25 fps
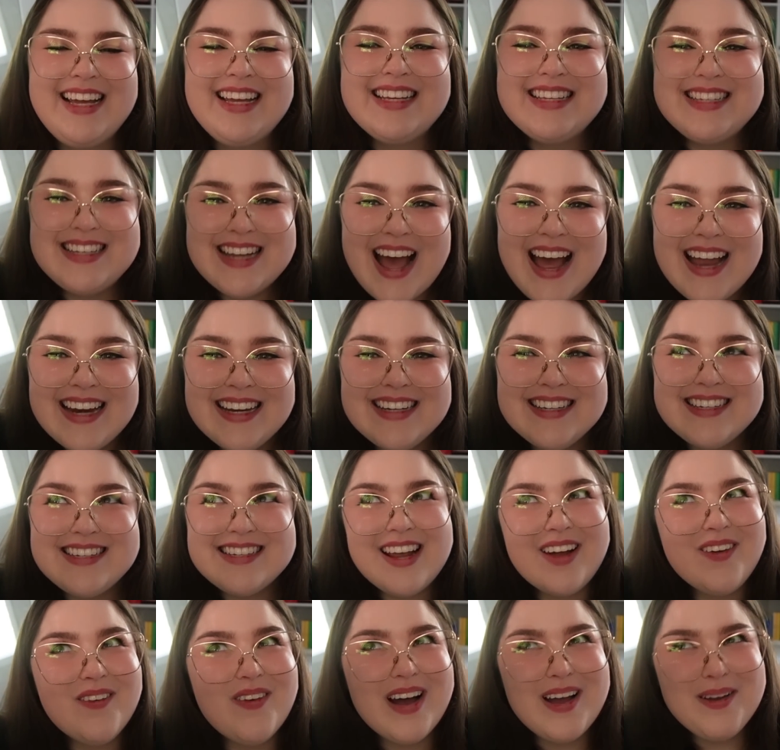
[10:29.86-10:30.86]
Daddy
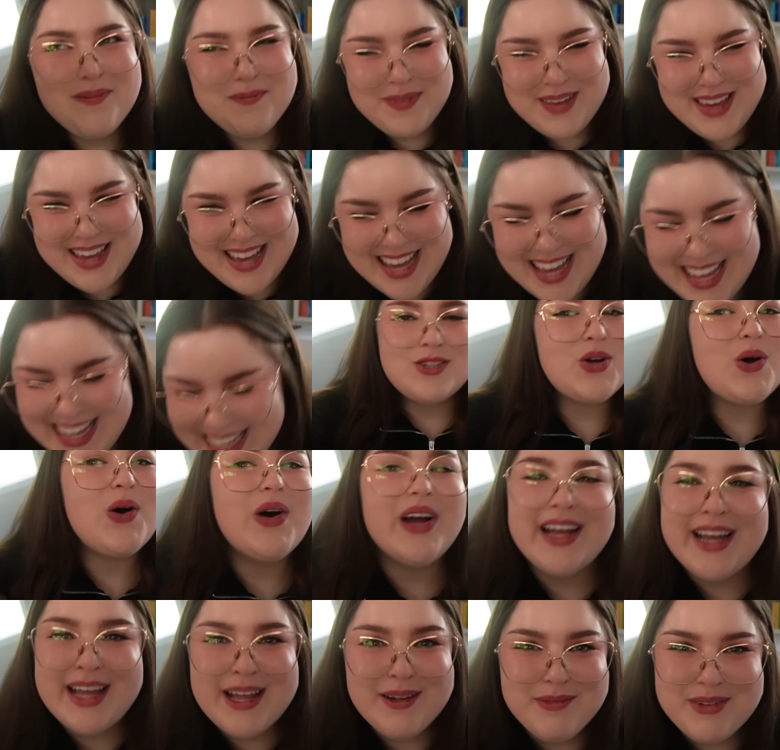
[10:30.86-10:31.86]
JYP tore
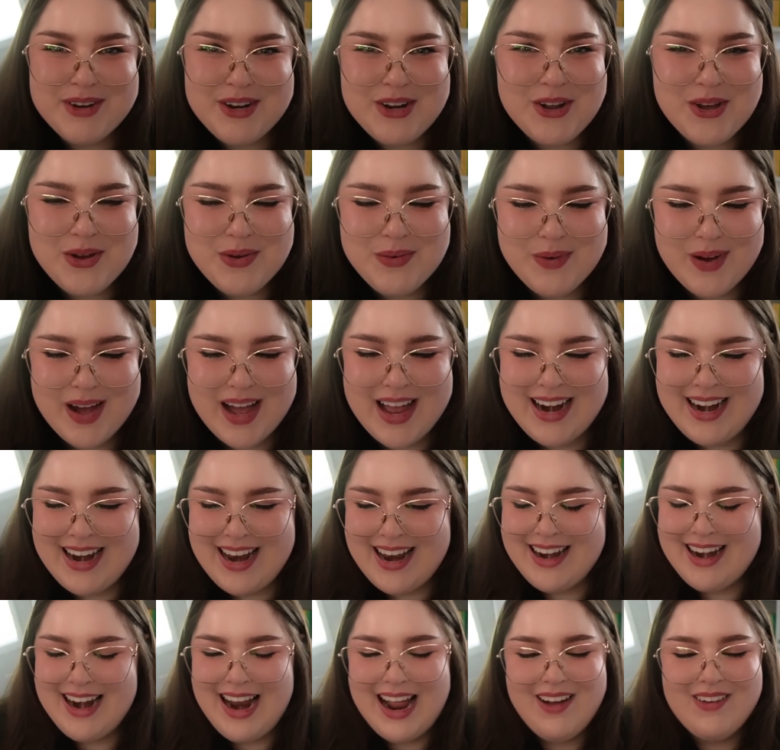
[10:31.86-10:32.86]
him a new one
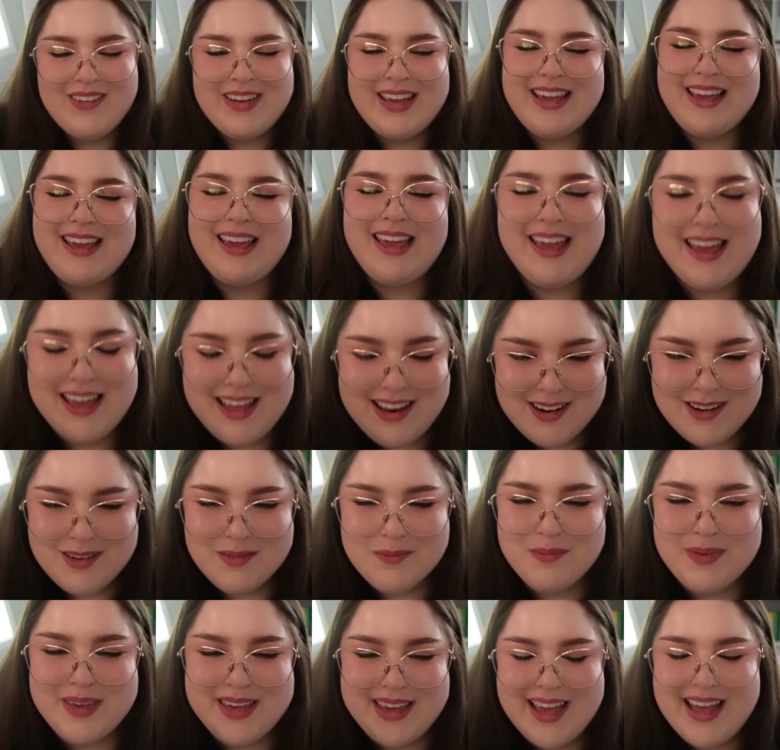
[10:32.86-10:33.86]
and now he can't
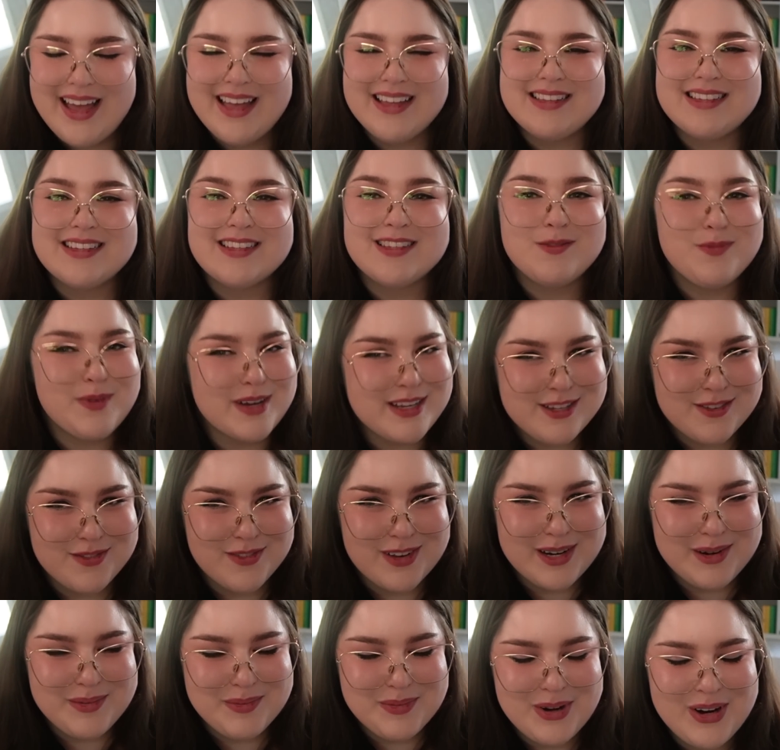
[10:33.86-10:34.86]
be as expressive
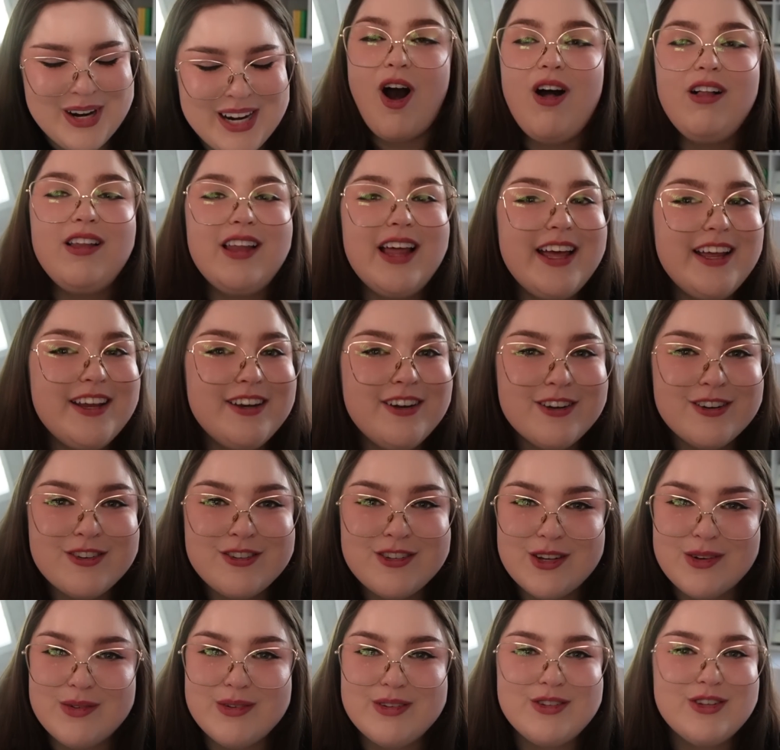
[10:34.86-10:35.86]
anymore. All I
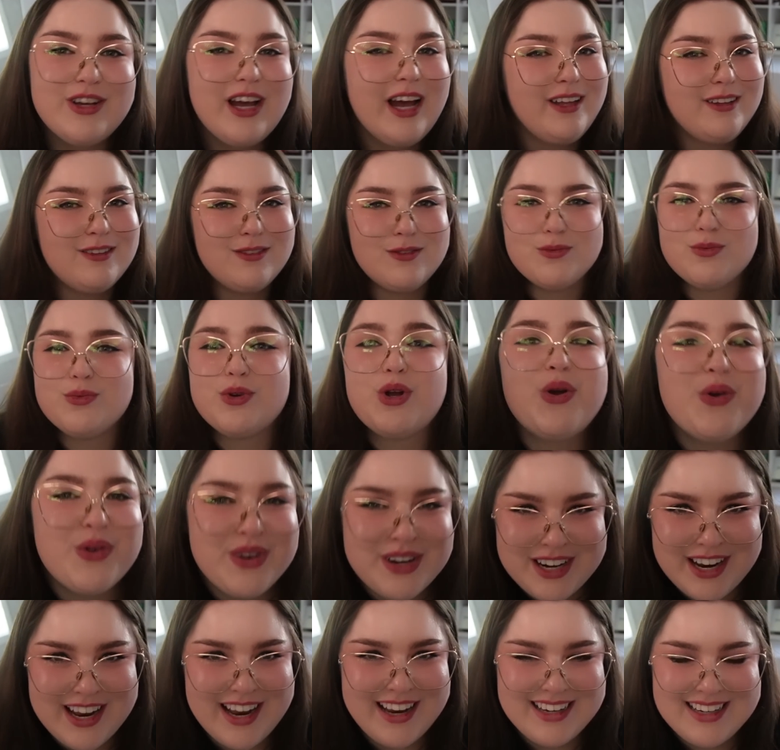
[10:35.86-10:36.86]
understood was you guys
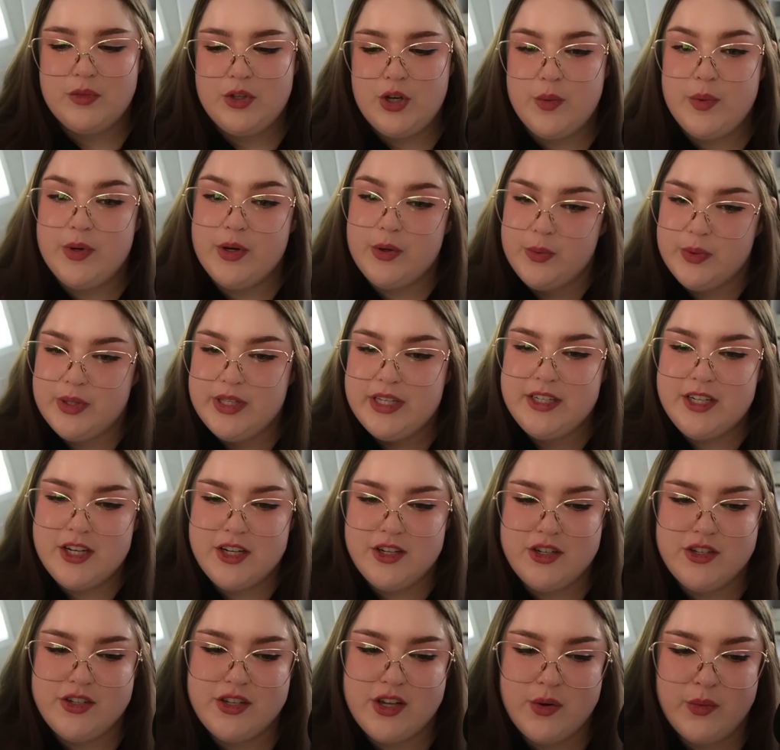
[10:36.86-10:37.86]
ruined it. No, but it really
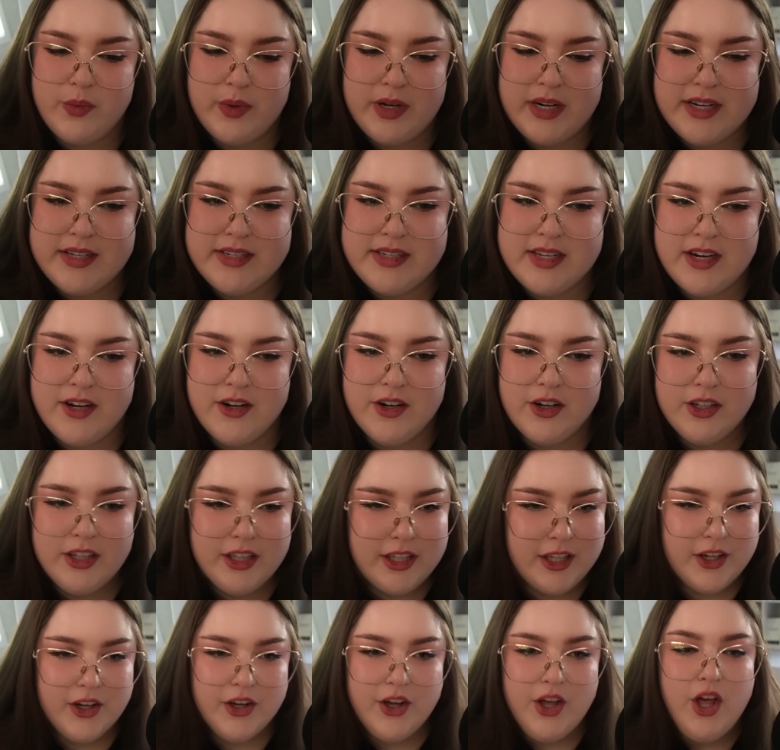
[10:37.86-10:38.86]
touches on what I said
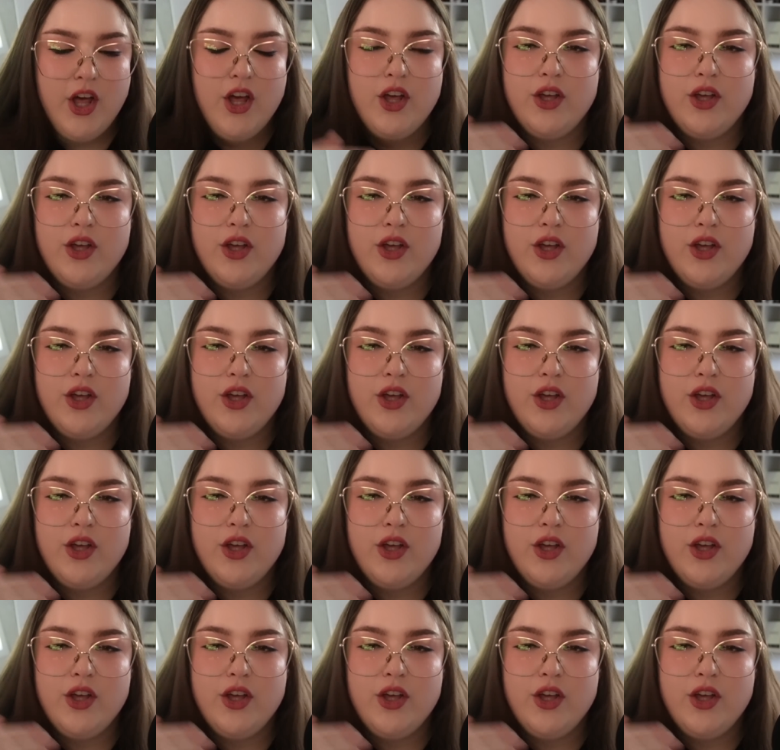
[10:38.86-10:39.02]
earlier.